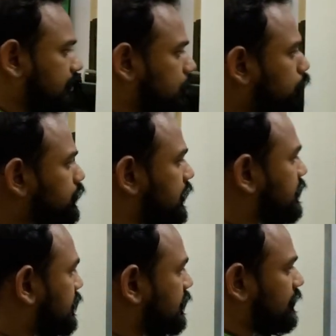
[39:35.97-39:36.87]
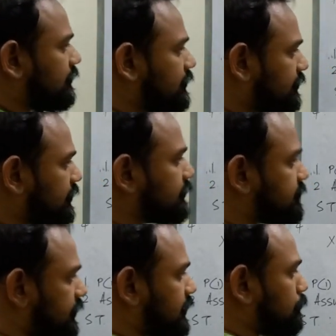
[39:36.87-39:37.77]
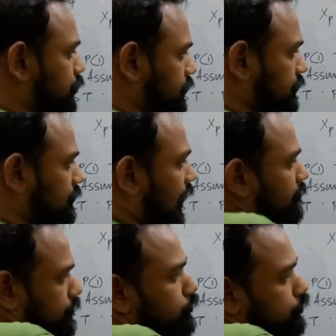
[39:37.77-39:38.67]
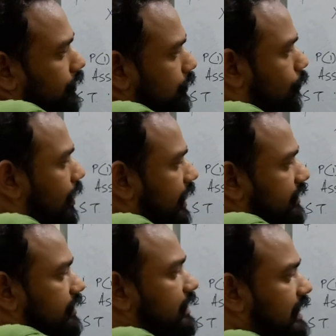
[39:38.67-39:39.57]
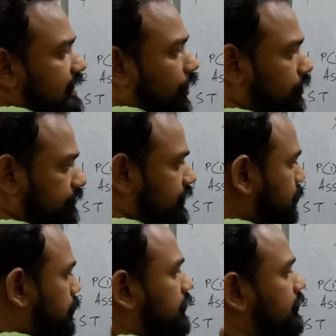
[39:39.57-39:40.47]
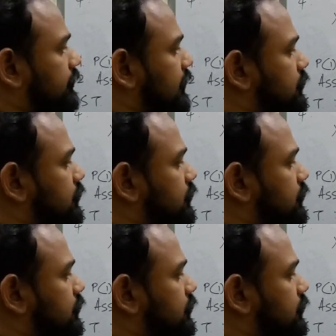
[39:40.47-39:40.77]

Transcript: using this assumption, I've used only one, I didn't need all of this, but